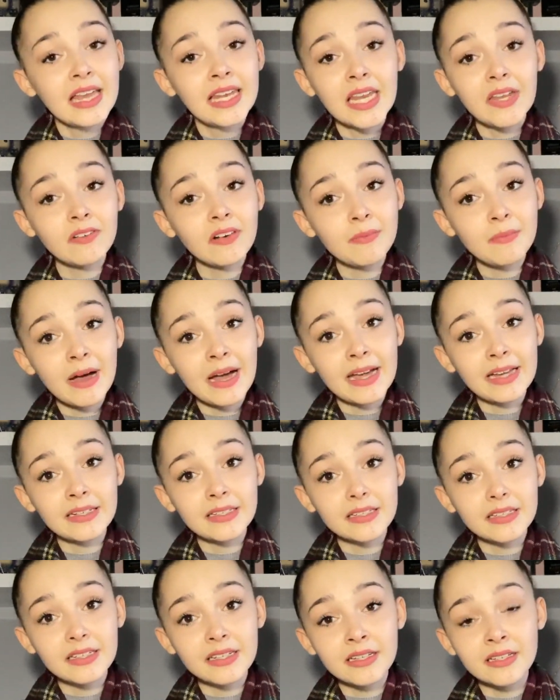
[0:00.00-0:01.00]
never
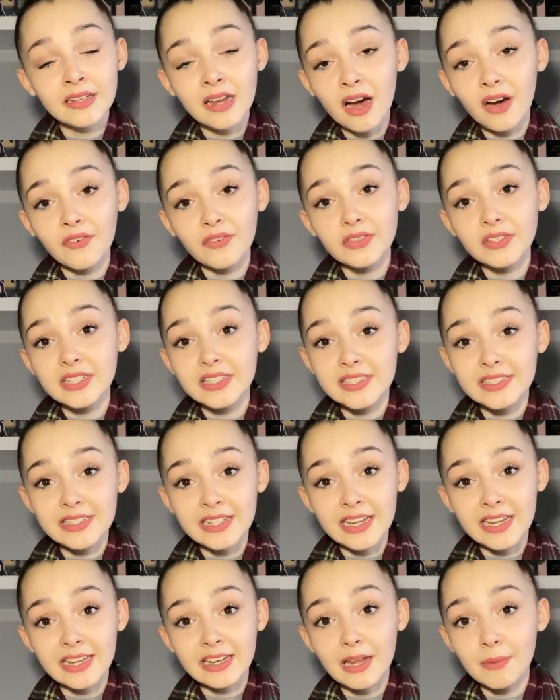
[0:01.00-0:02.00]
mind enough to
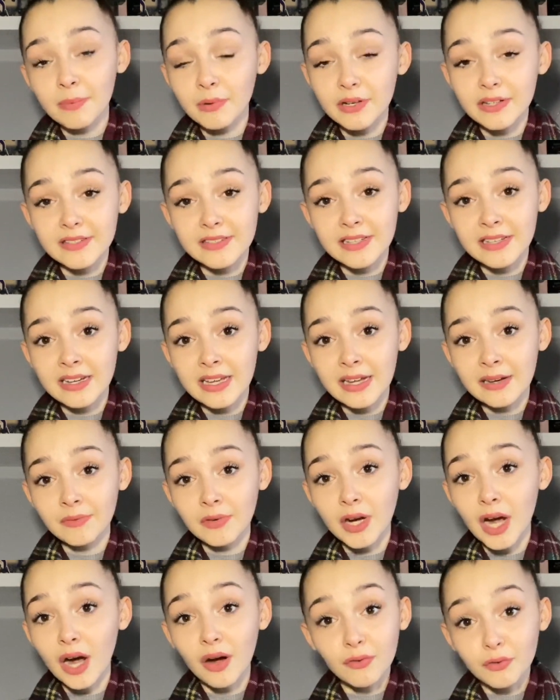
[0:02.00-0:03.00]
sustain a person in
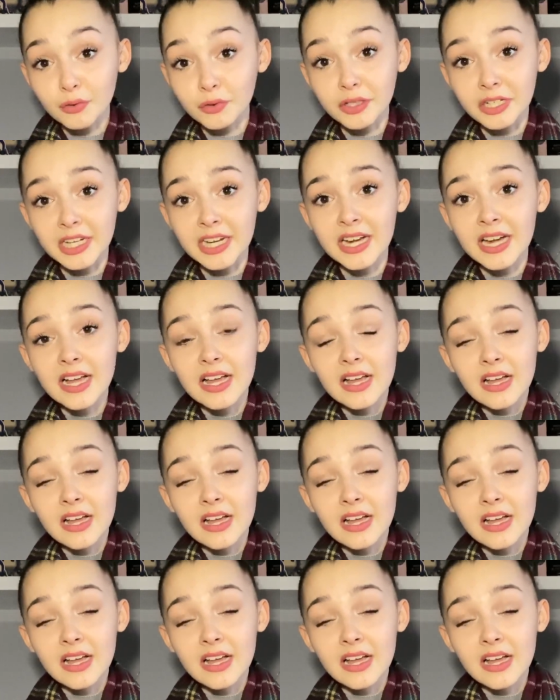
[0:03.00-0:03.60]
recovery.